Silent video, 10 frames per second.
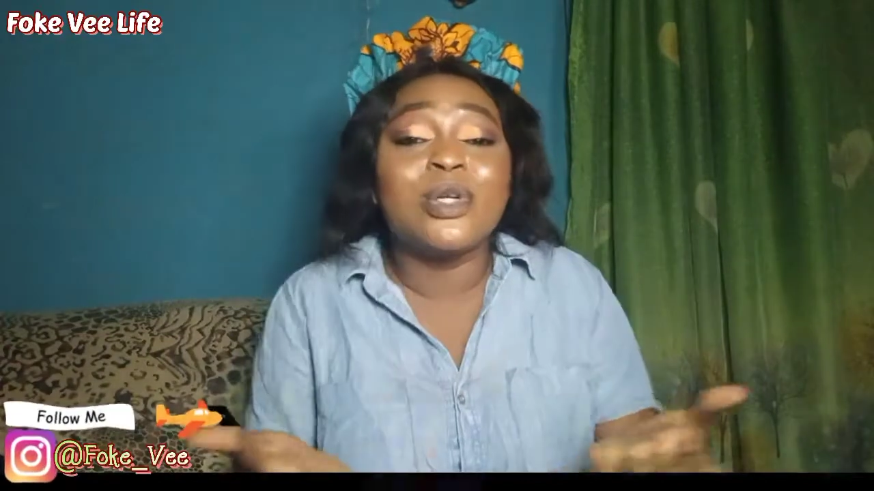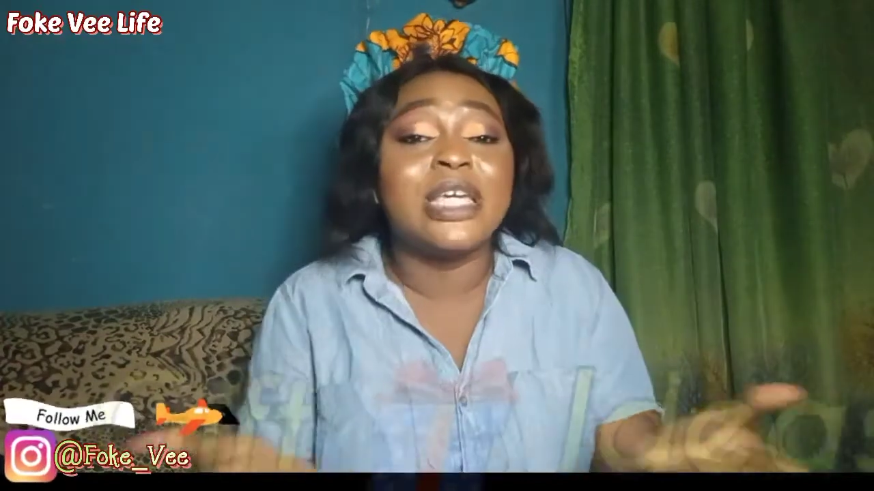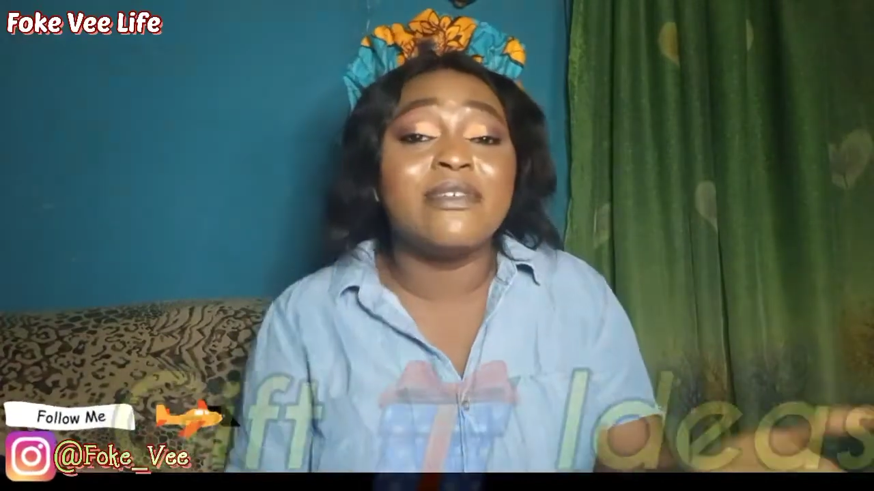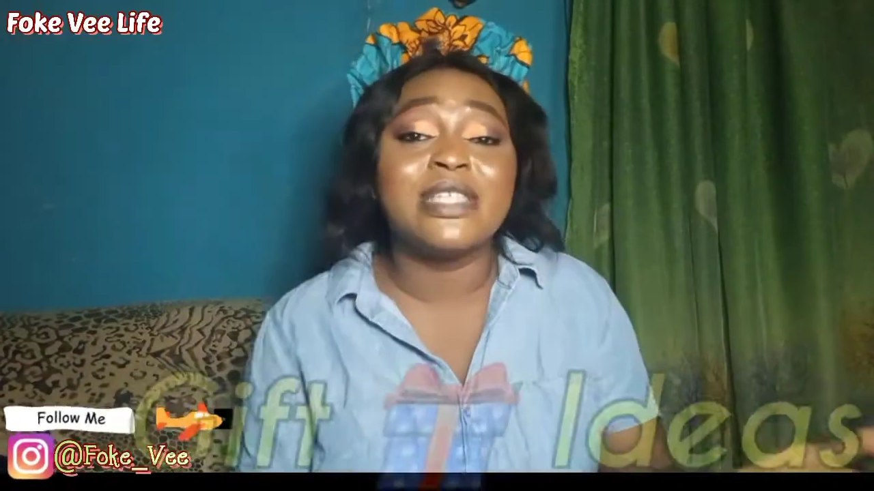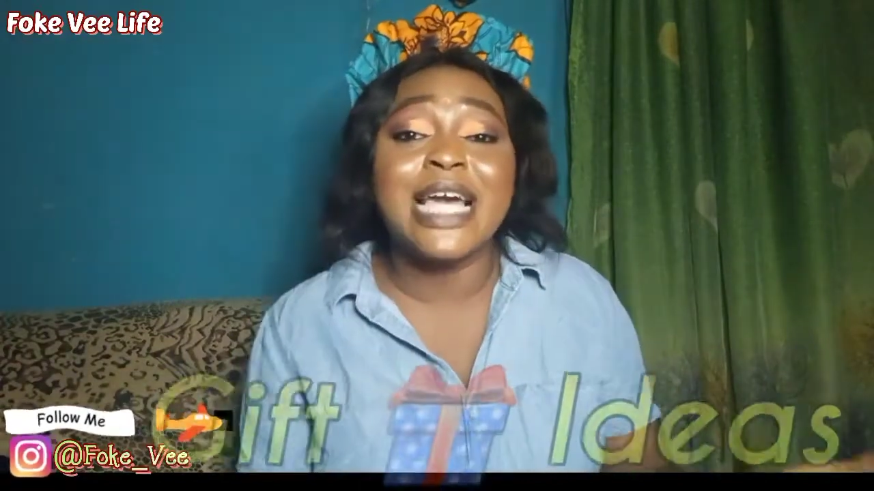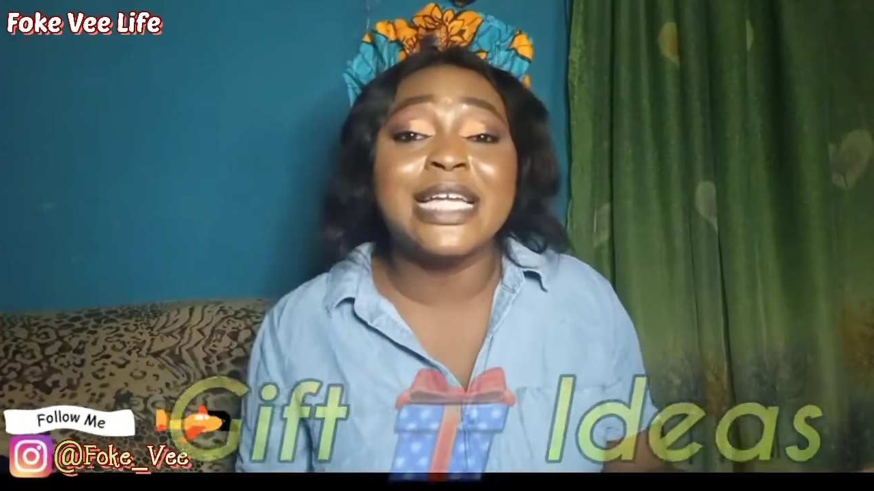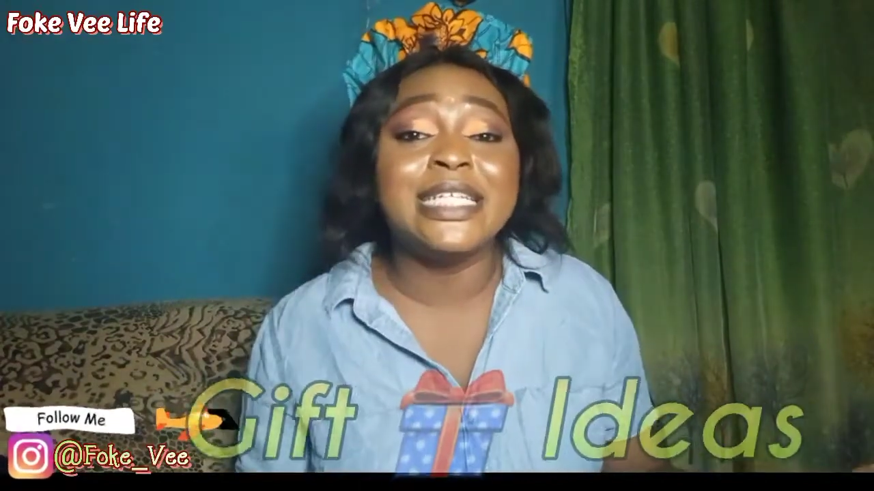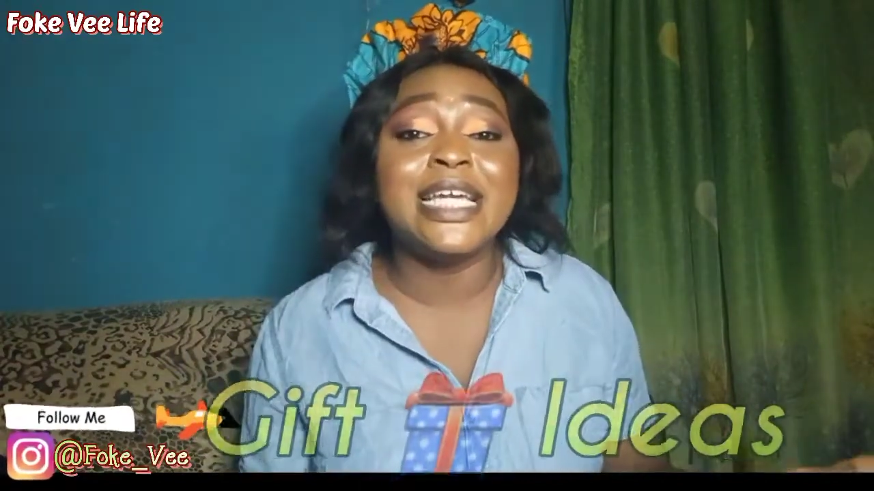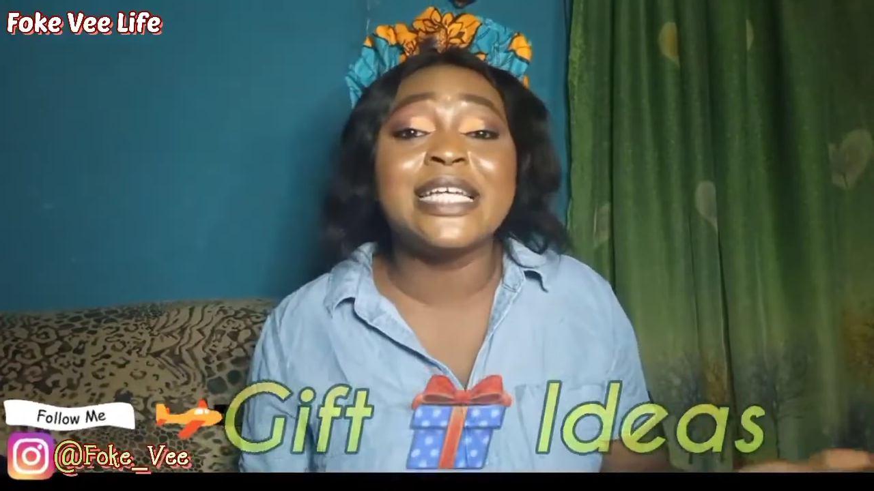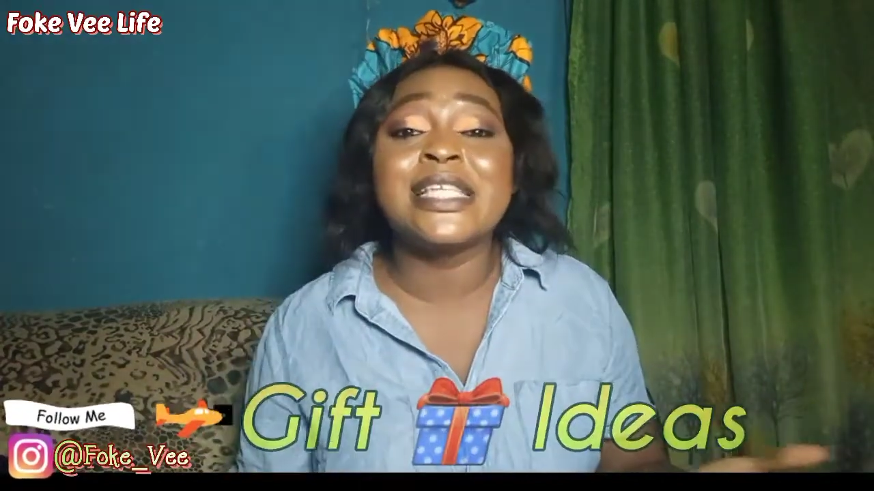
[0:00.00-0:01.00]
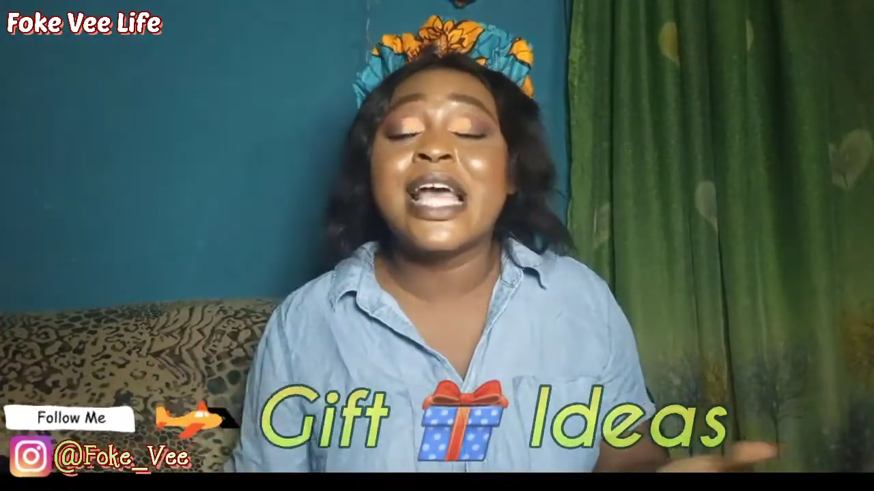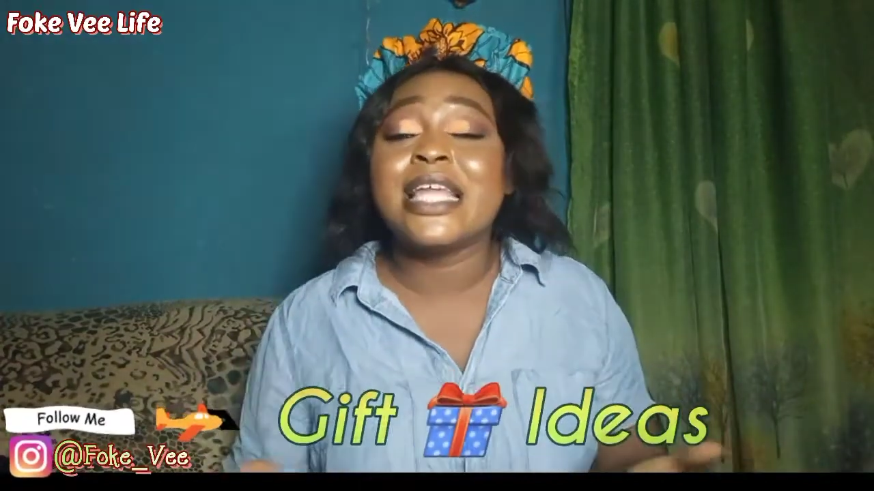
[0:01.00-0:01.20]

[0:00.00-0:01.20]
you gift ideas